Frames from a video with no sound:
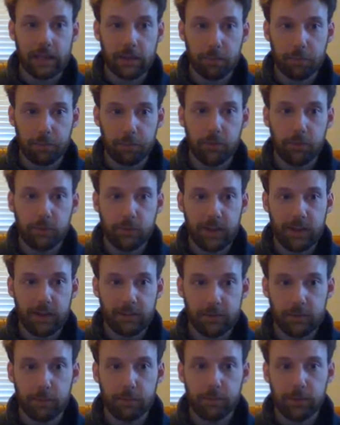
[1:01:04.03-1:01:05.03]
I can
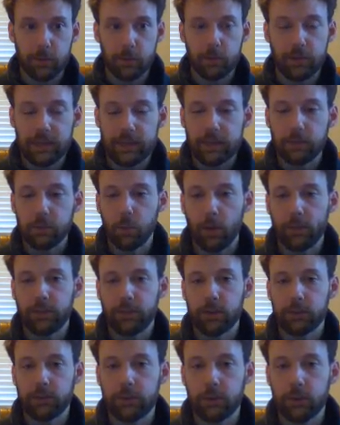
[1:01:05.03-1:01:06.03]
appreciate the beauty in
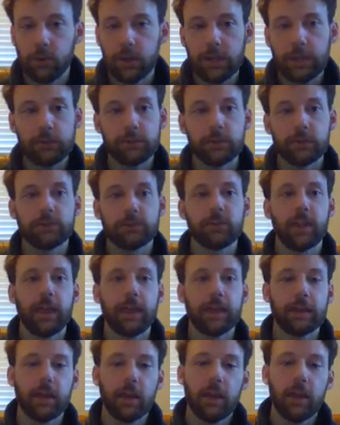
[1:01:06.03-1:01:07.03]
what they're doing, just
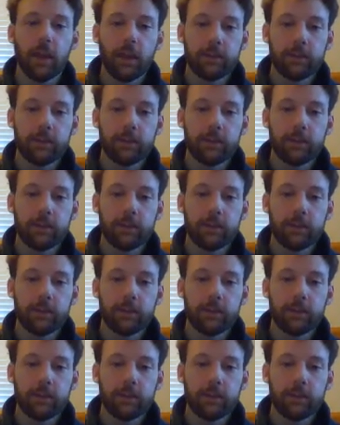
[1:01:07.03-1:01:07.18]
like